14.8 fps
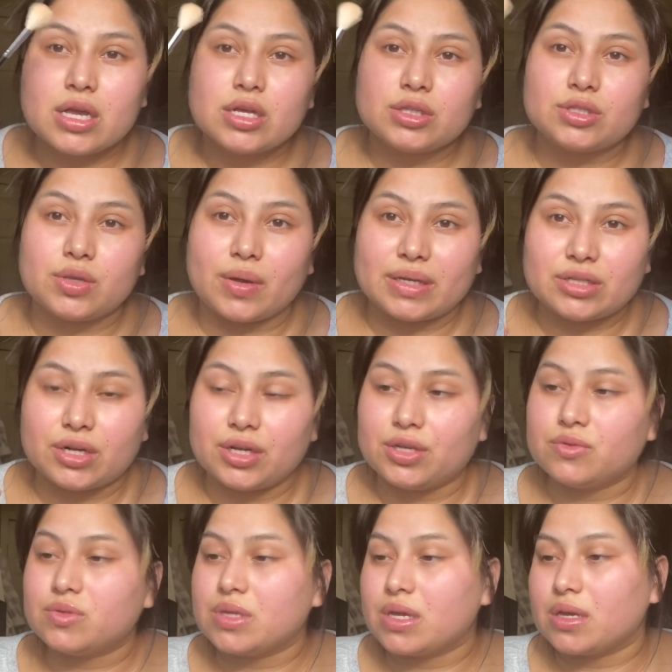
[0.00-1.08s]
So I started
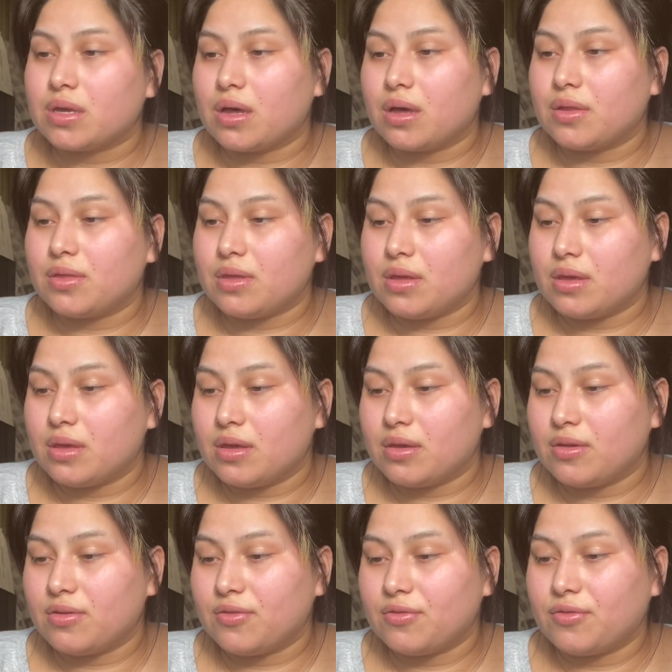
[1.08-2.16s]
using
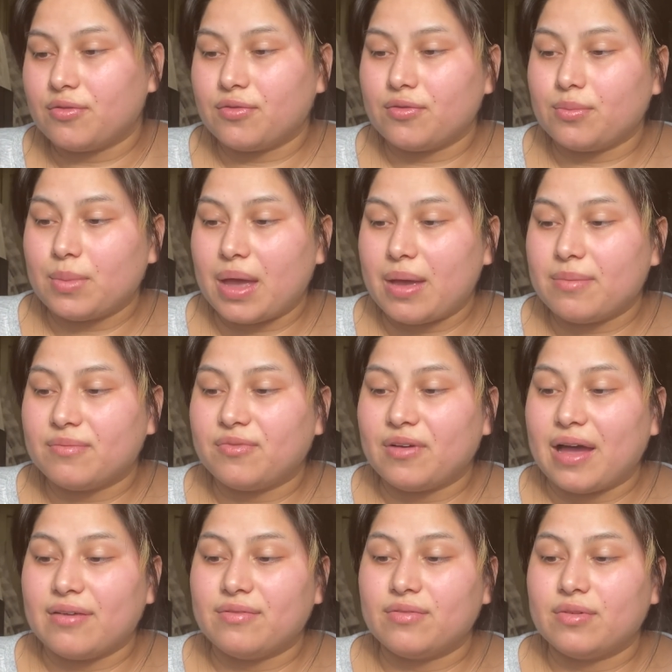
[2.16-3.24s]
the
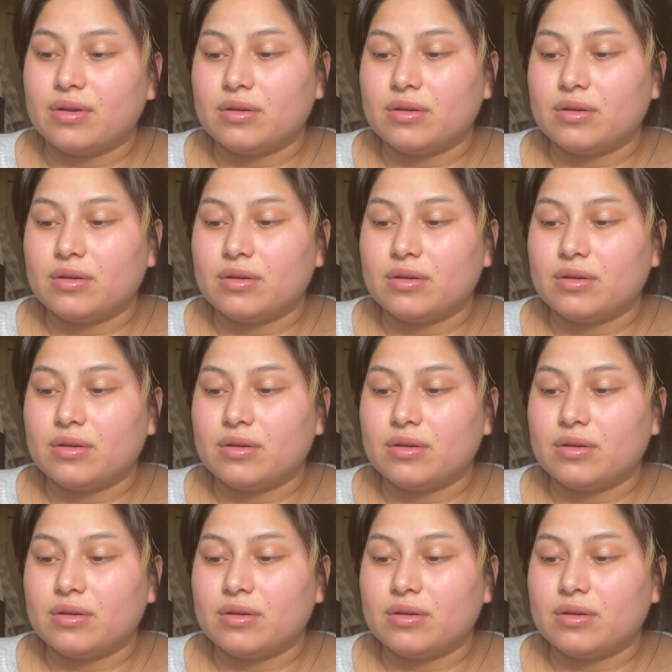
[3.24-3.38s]
M510,